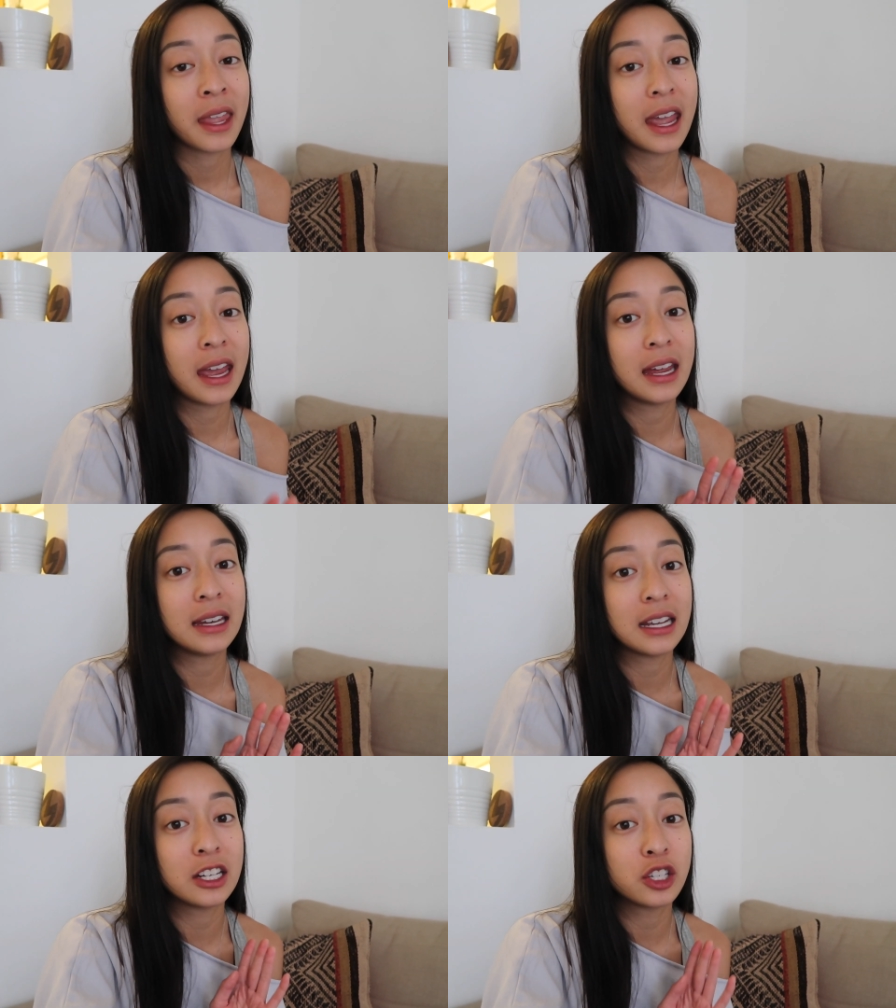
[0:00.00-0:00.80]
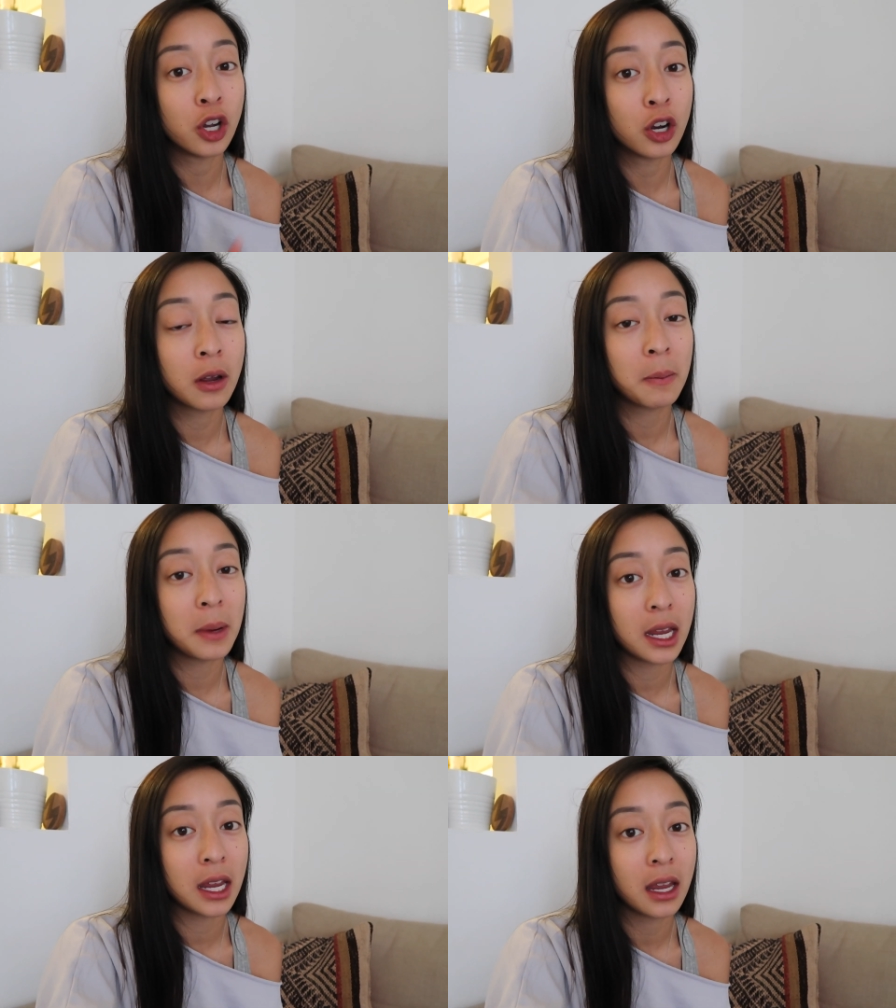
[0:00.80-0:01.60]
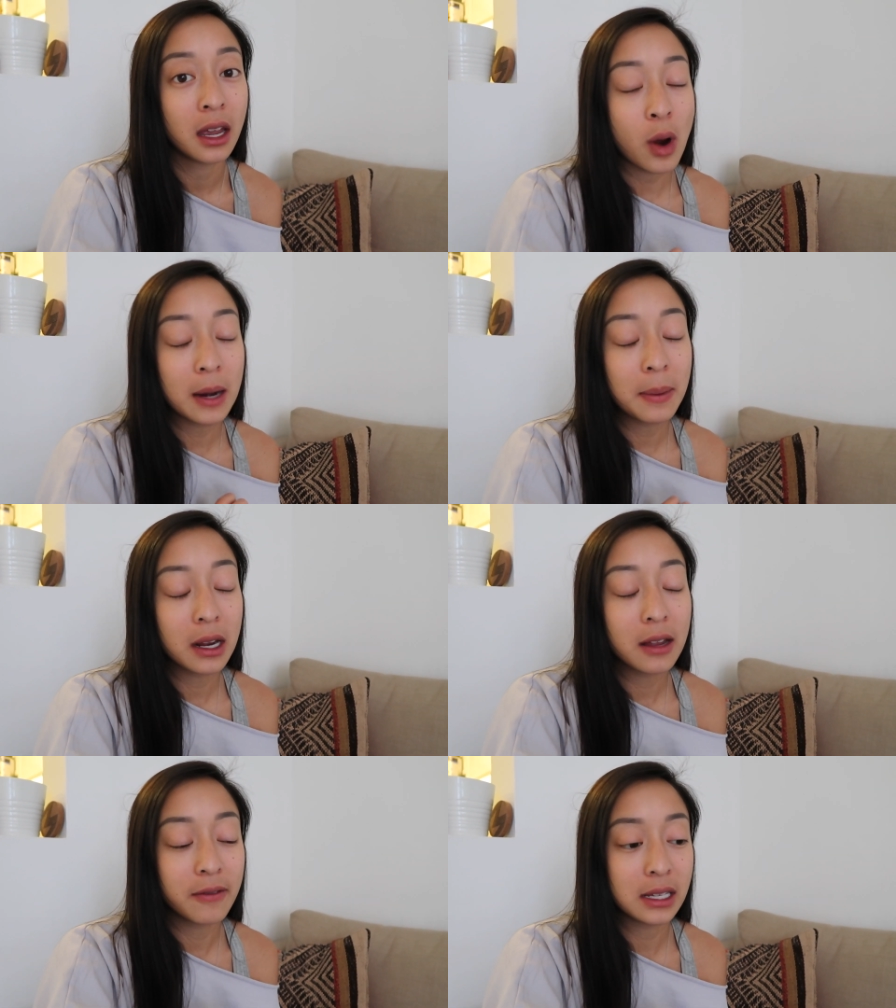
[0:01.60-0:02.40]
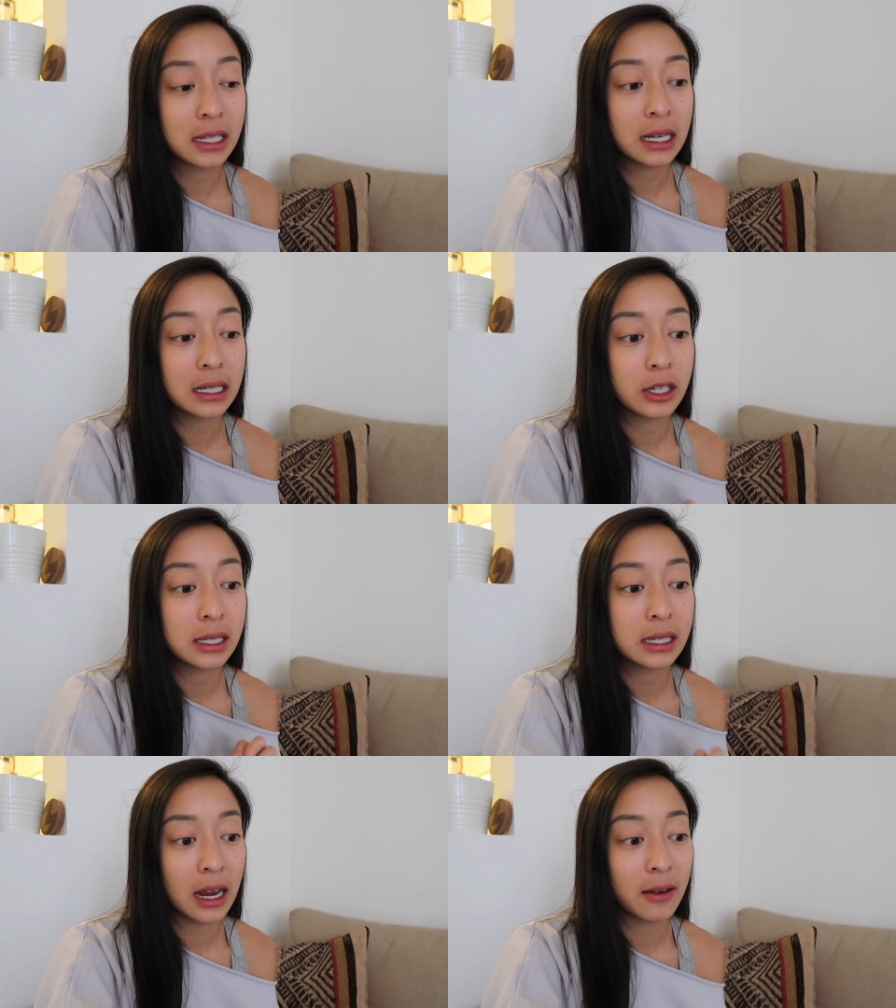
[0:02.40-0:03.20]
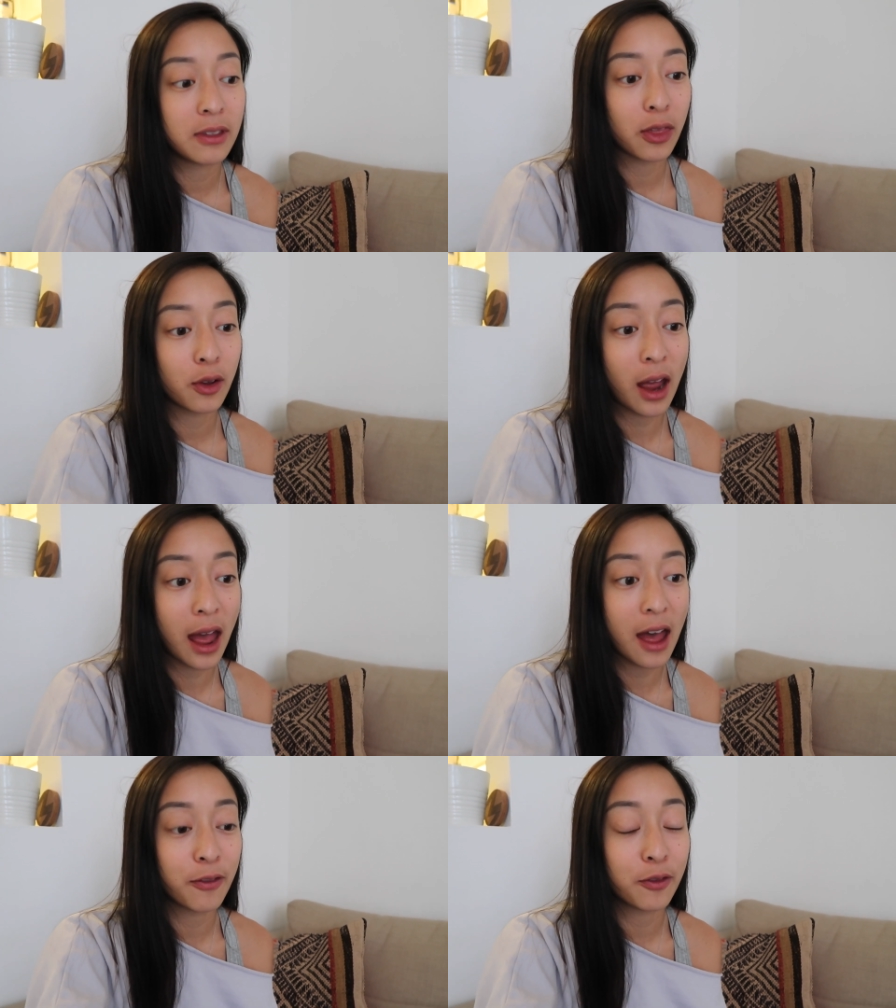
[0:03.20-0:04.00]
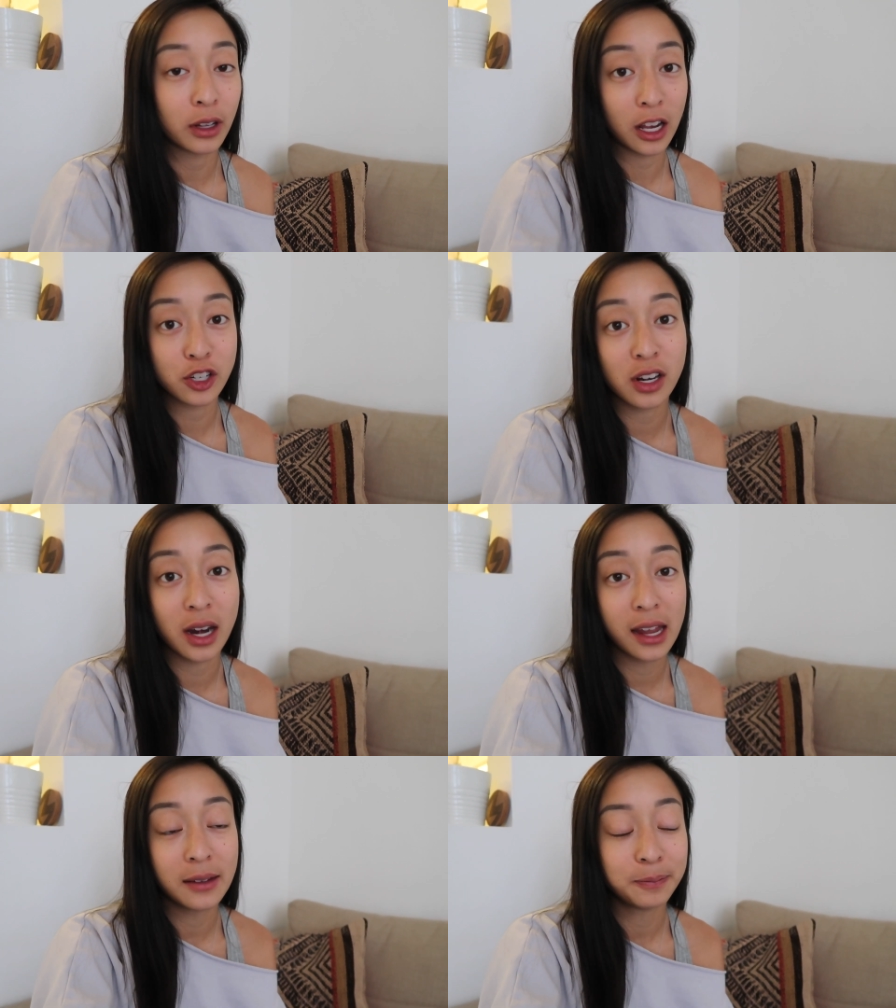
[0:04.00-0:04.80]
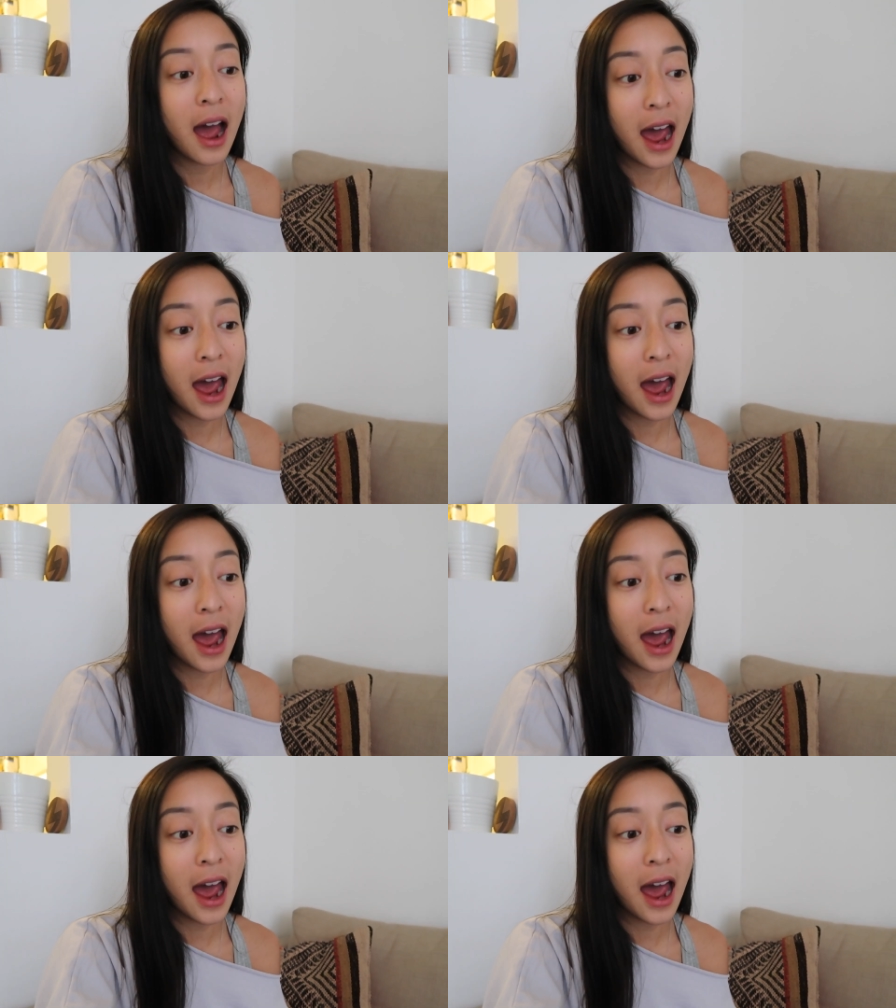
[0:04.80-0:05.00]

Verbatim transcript: And it took me quite a bit of convincing to save the other half for lunch today.